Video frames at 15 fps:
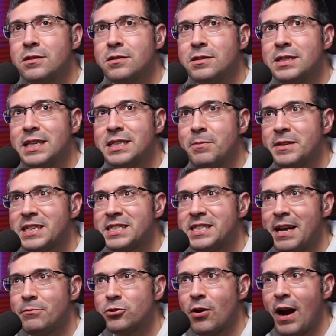says about the
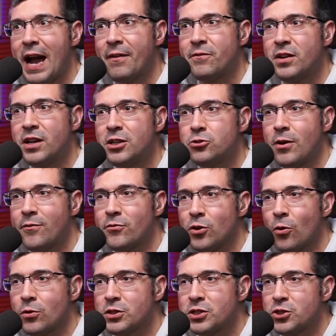same draft, Trevor
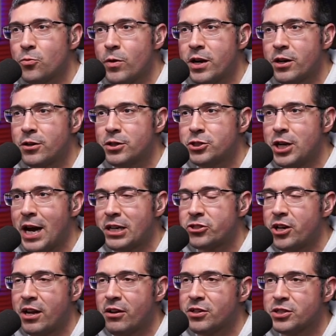Lawrence is a winner and
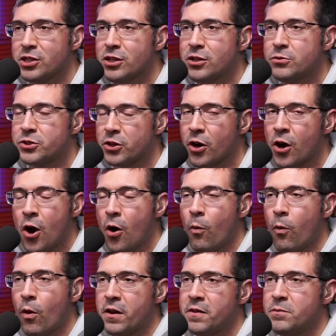Josh Allen is a loser?
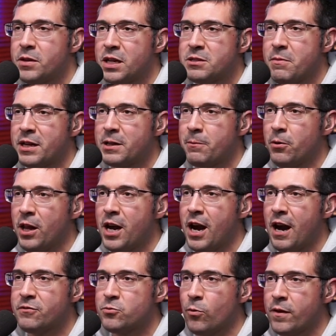One of them doesn't make the
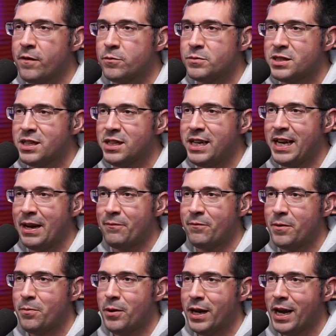playoffs. One of them is the league
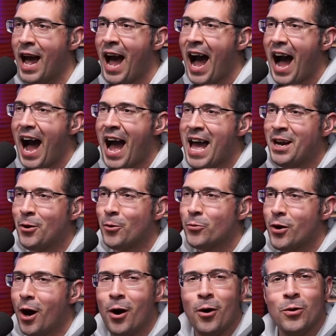MVP. I don't
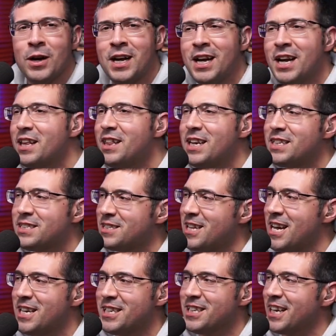know. These
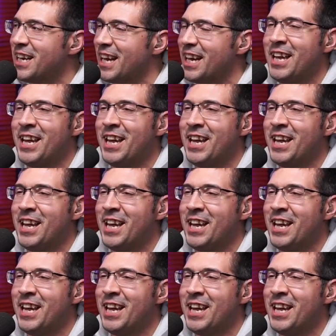things, like,